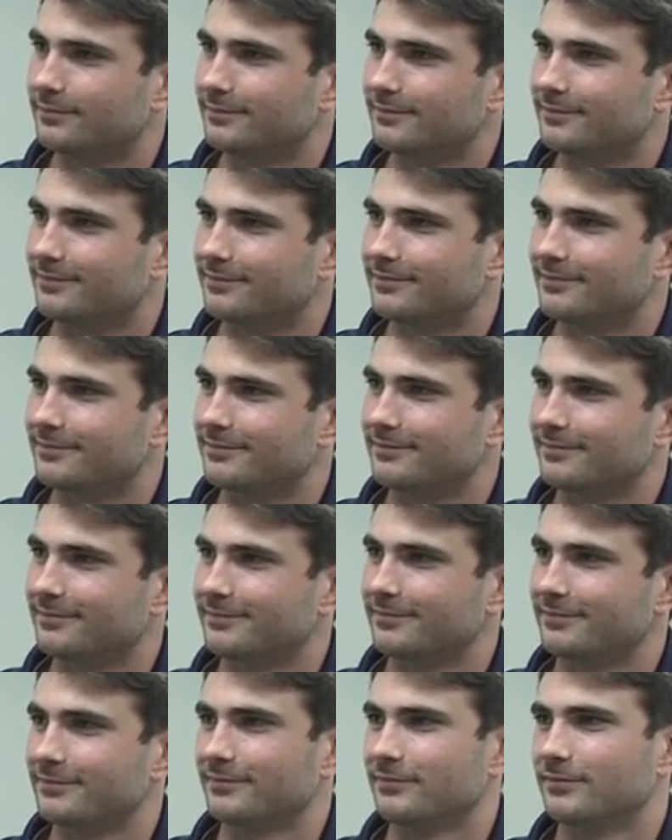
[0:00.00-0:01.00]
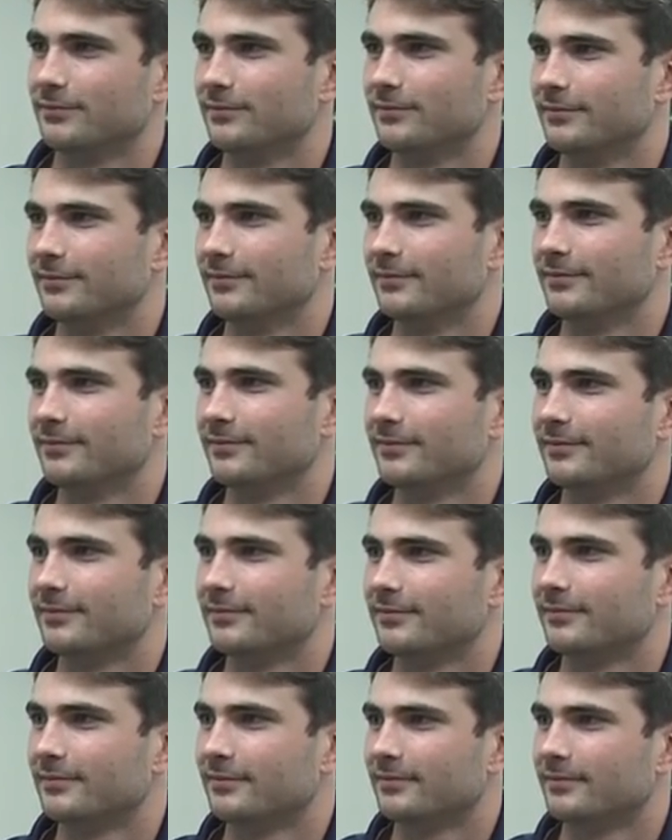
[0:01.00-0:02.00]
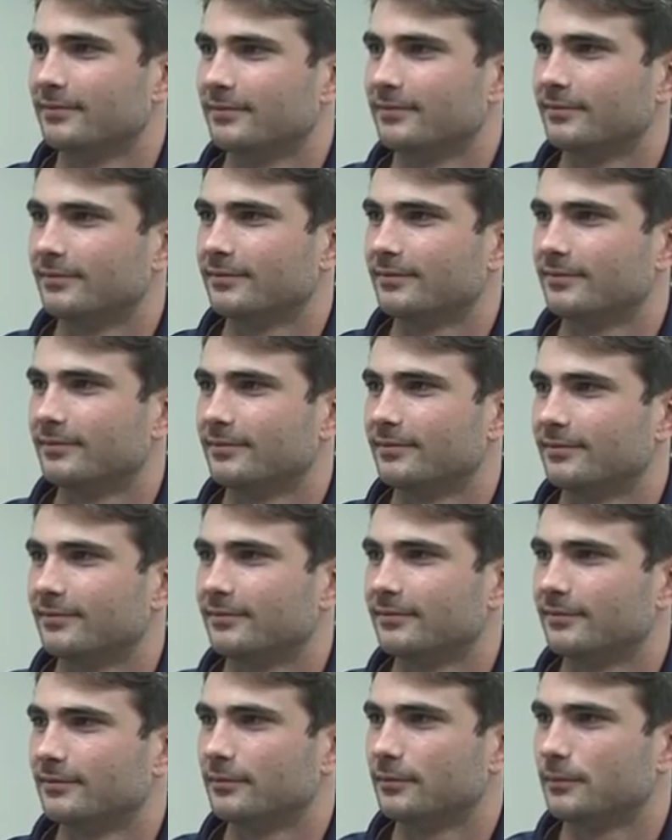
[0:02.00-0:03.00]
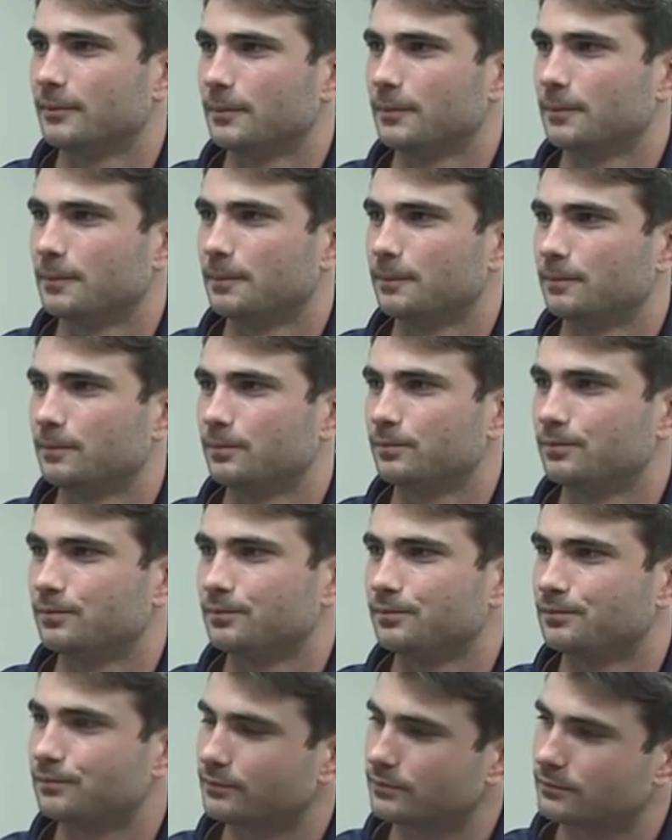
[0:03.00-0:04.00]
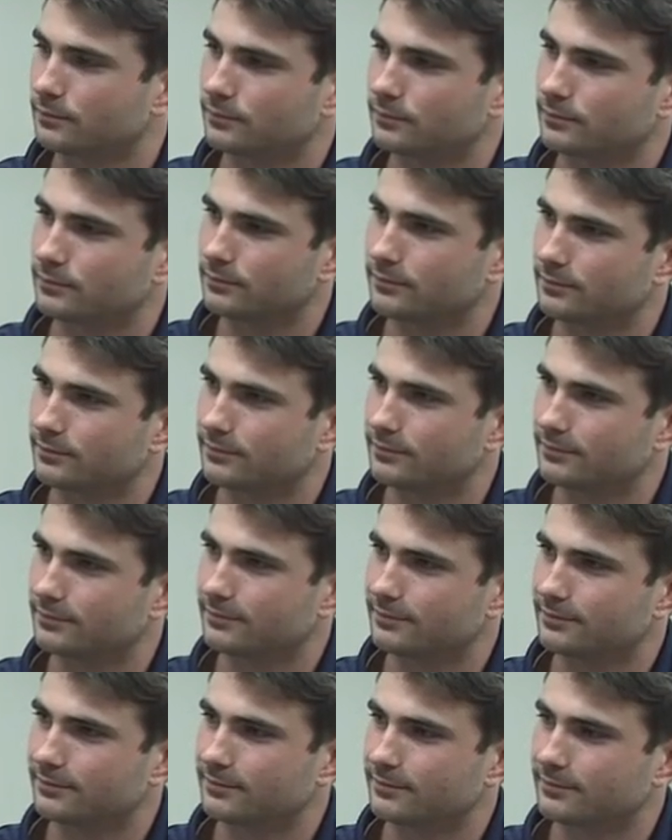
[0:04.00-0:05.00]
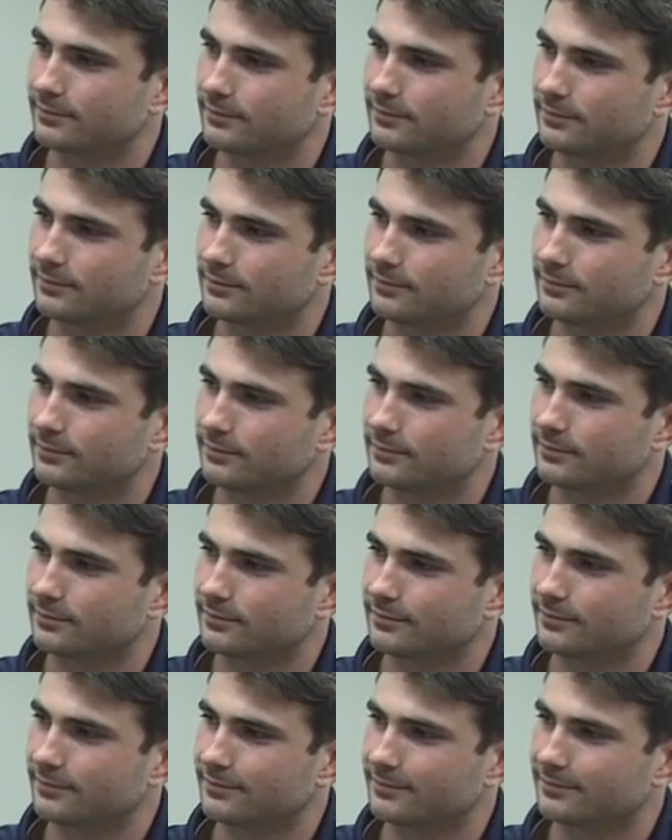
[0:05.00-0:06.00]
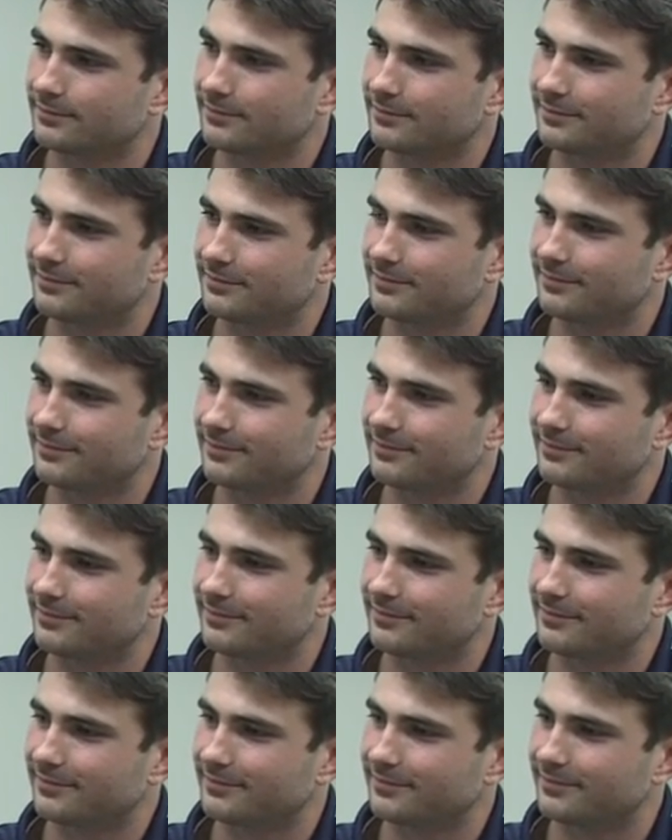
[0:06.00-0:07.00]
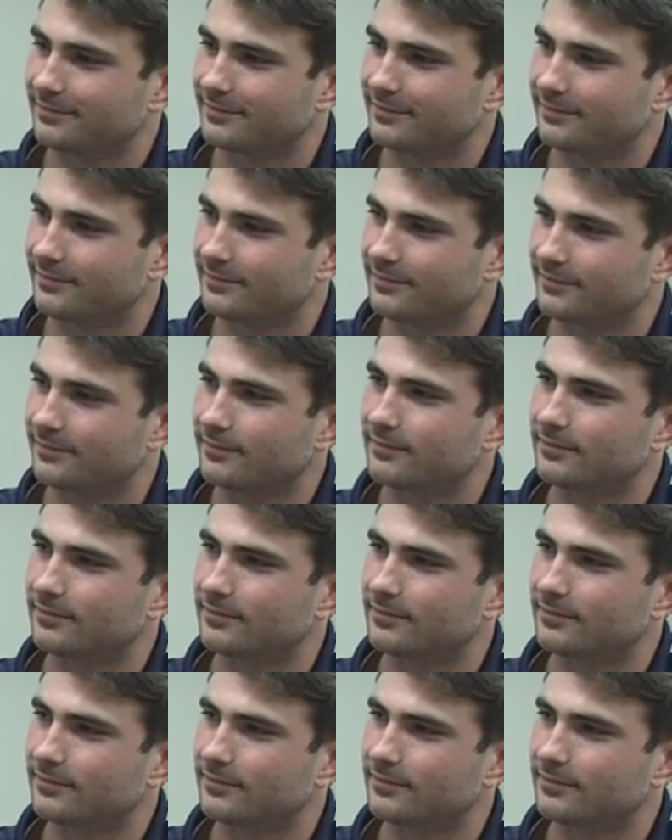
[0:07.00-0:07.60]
[no speech]